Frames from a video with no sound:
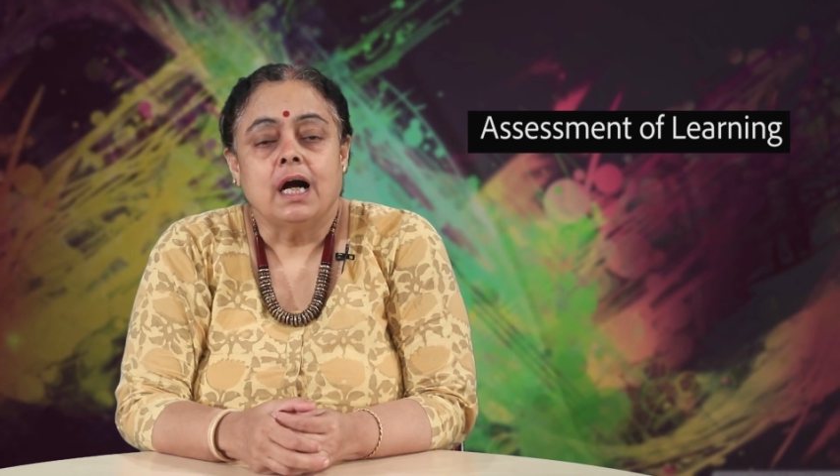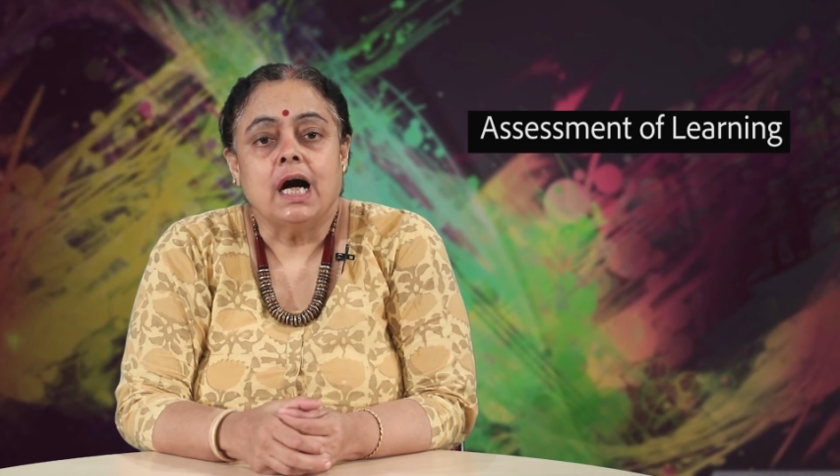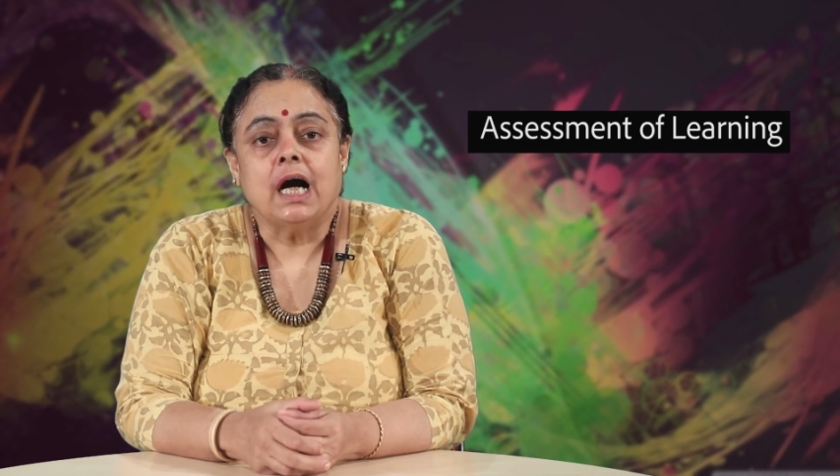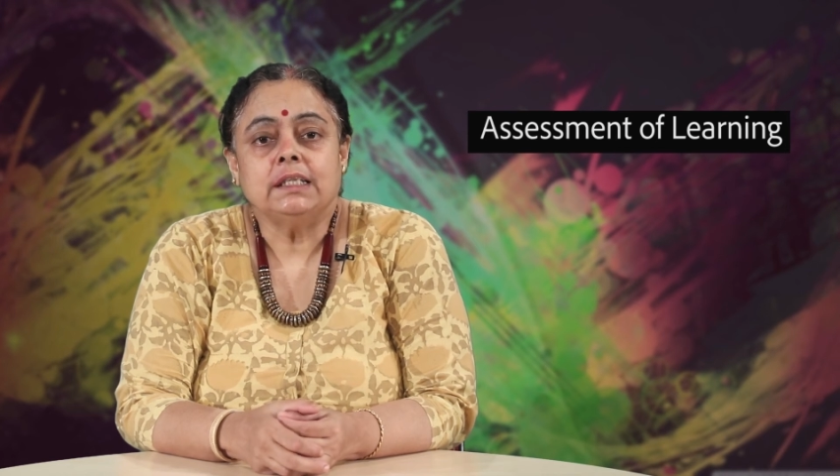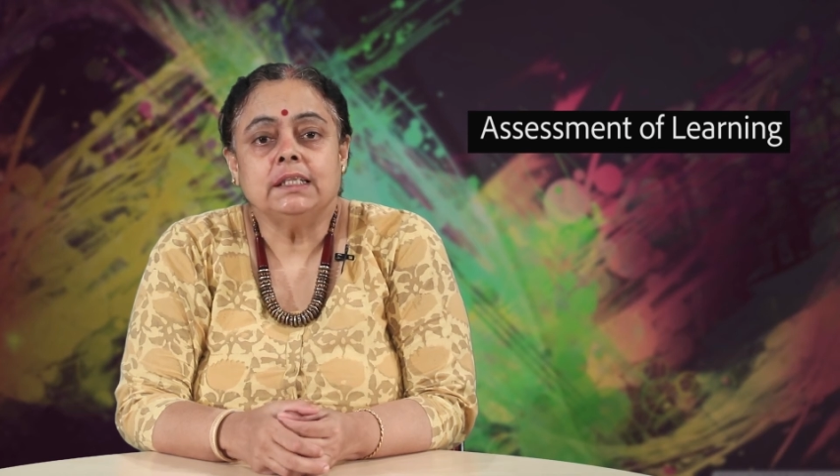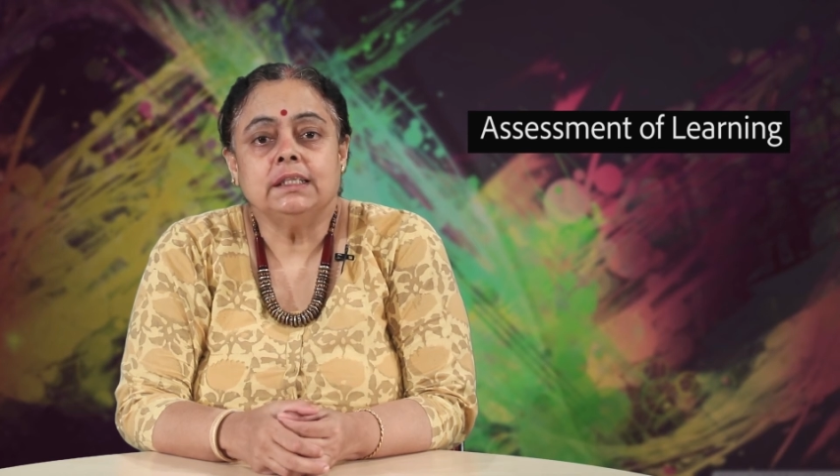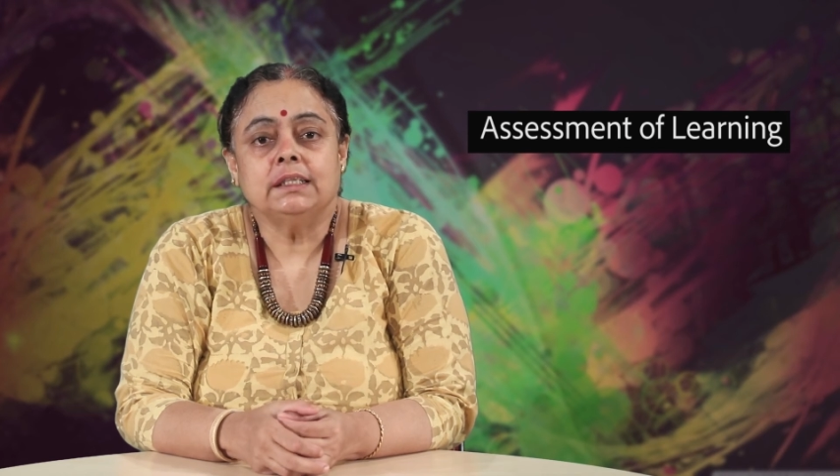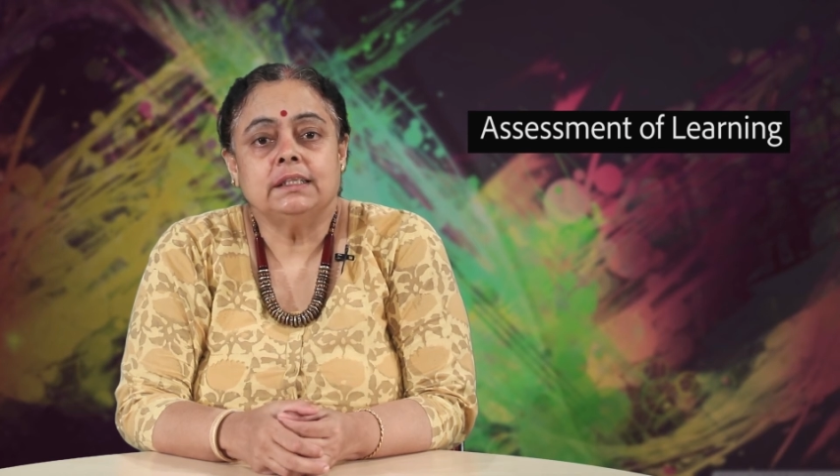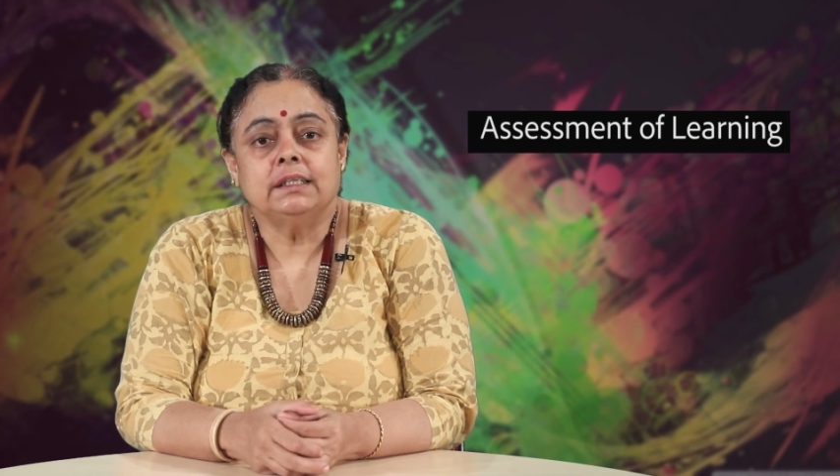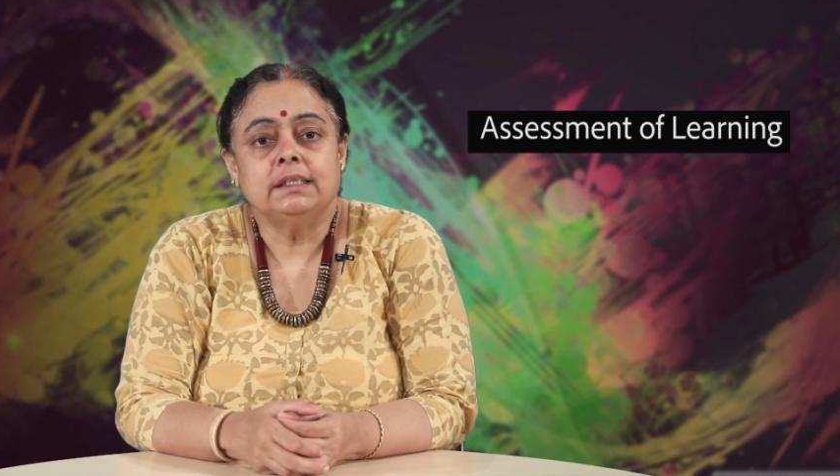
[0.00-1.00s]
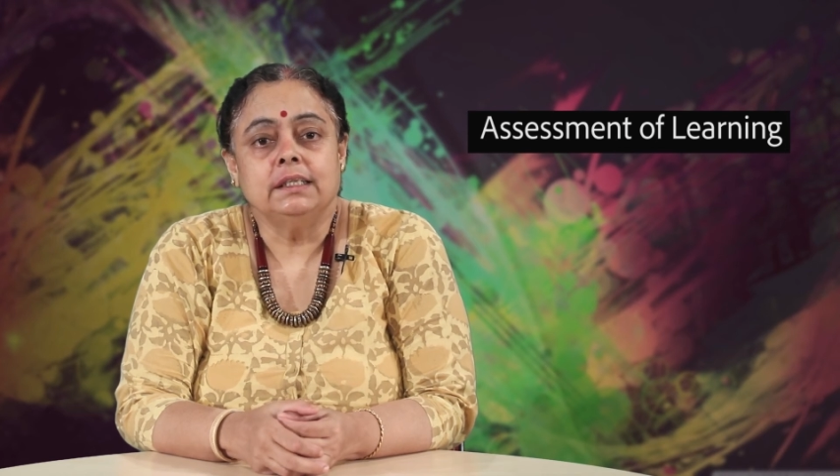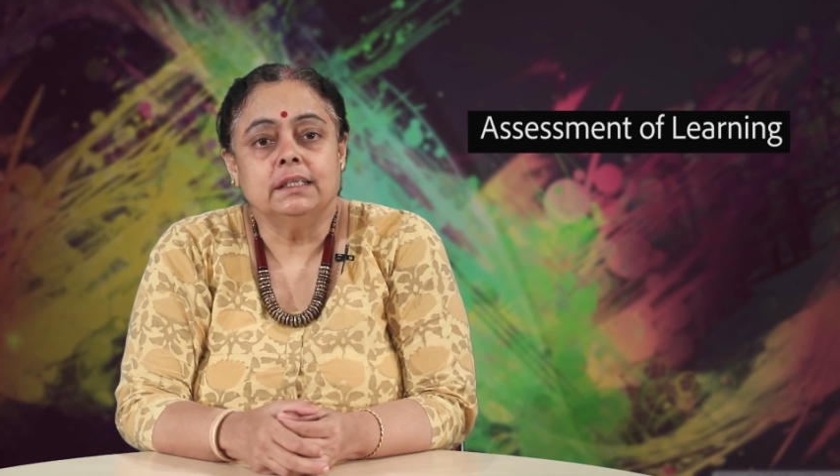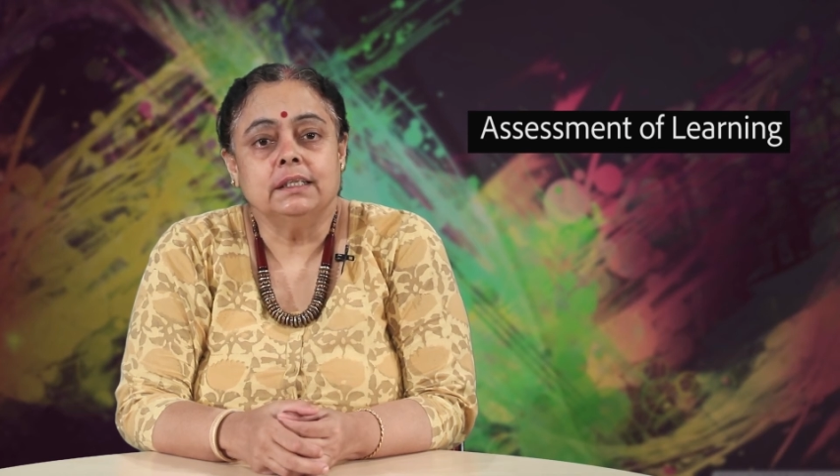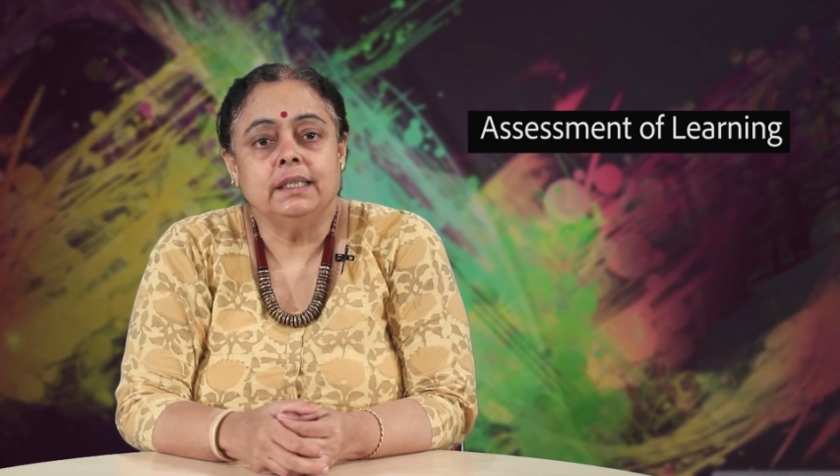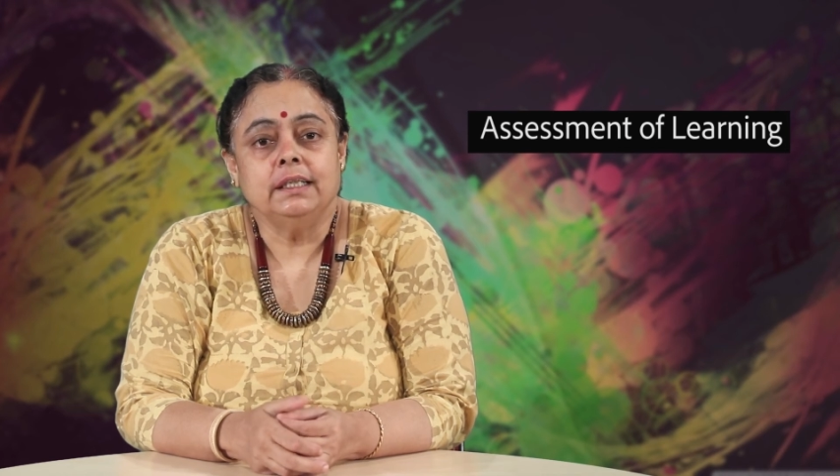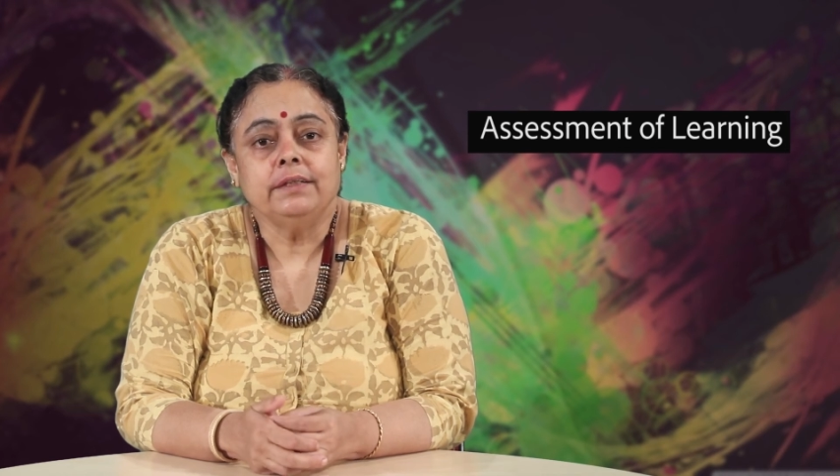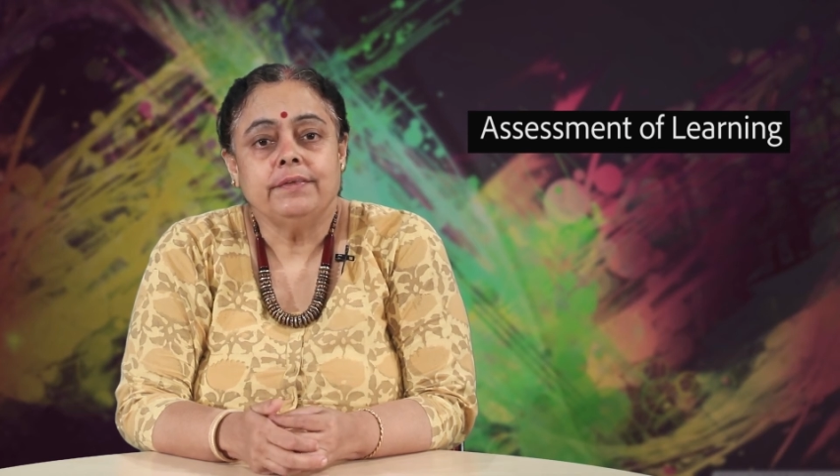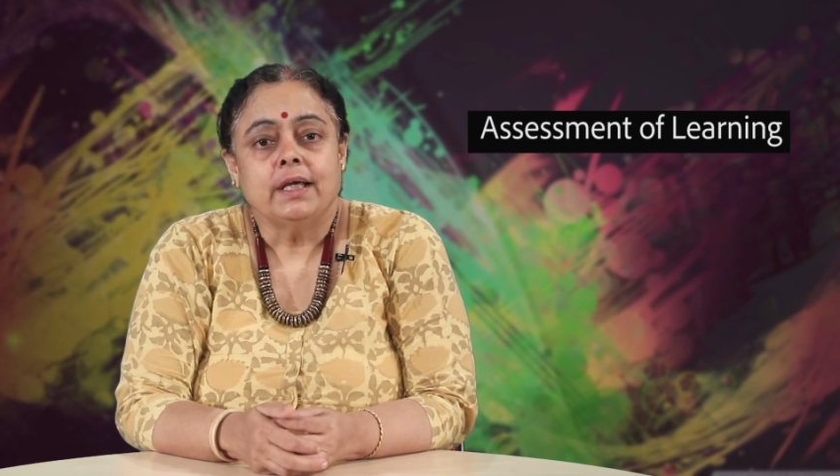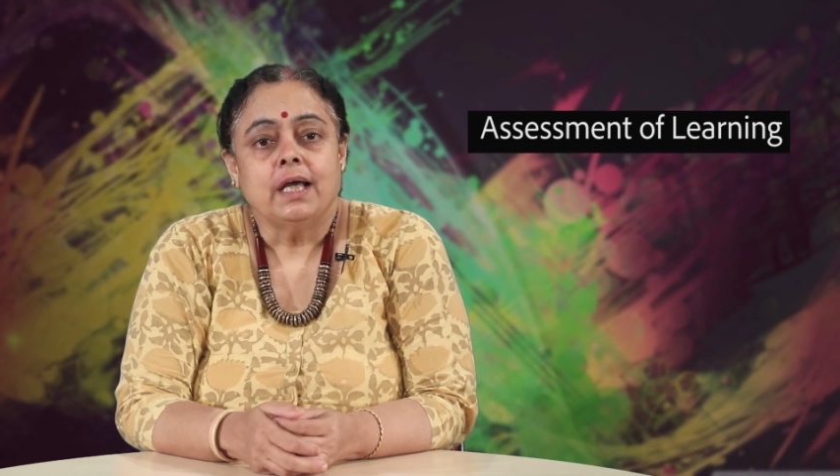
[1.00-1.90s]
Art integrated learning